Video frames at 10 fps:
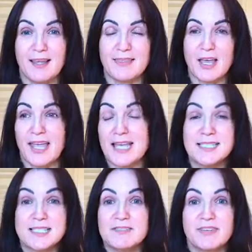The house
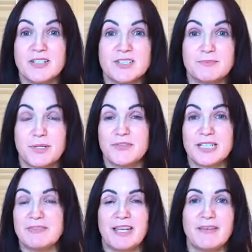has to function
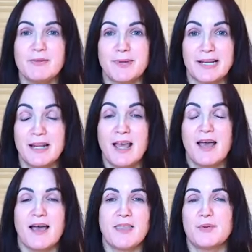perfectly for everyone.
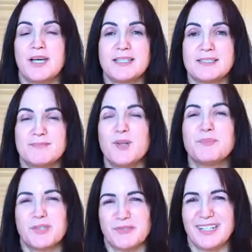Otherwise, not
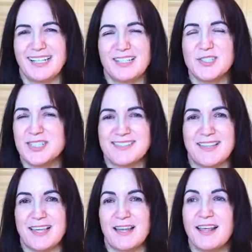perfectly, I shouldn't have said
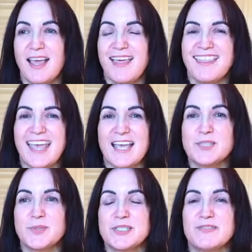that. The house
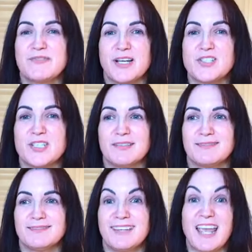wants to function
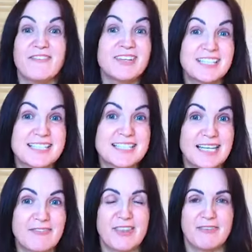
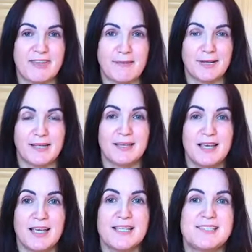effortlessly for the family.
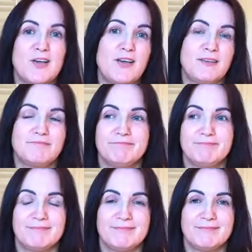So
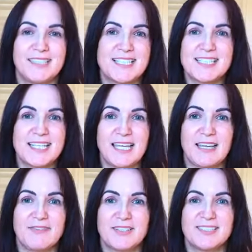it doesn't take
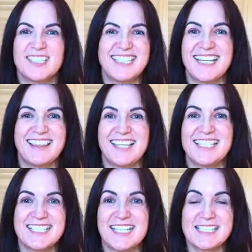effort to get these
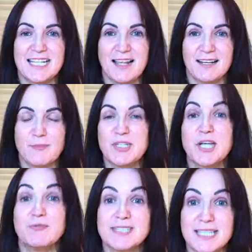things done. And we
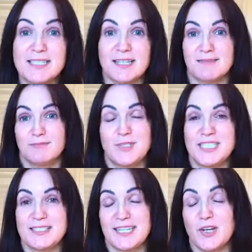don't resent it, we
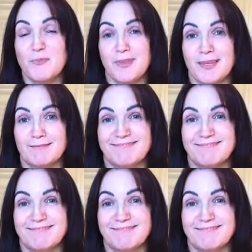just get on with it.